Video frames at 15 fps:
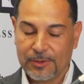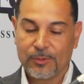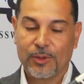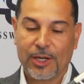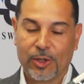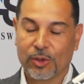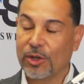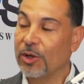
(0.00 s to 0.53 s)

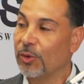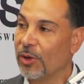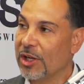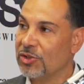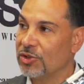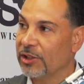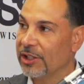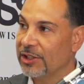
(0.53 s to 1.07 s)
Well,
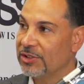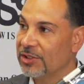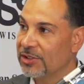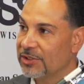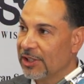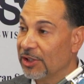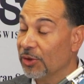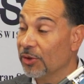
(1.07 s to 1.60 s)

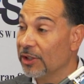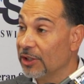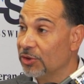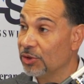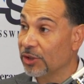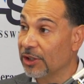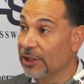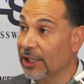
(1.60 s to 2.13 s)
congratulations. I know that
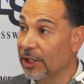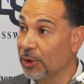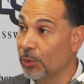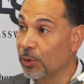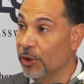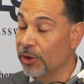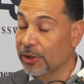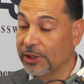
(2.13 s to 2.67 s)
took a lot of
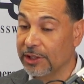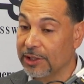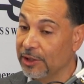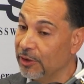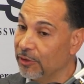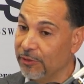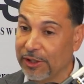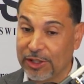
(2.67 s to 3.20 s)
work and
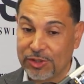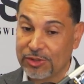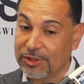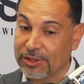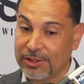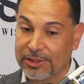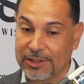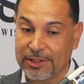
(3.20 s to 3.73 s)

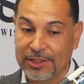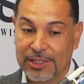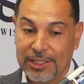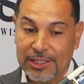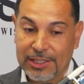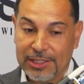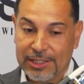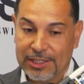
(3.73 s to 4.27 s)
innovation, and
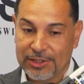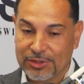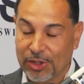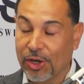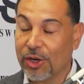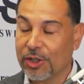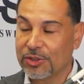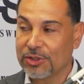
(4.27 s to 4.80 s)
it's
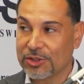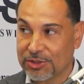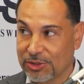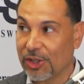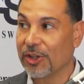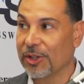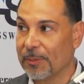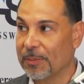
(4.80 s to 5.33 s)
hard to
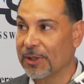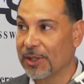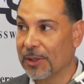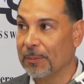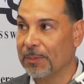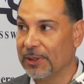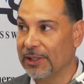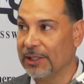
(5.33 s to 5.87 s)
start up a
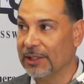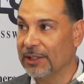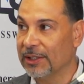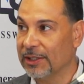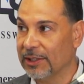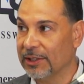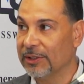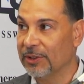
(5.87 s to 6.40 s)
company
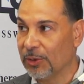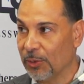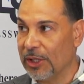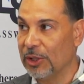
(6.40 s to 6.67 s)
the way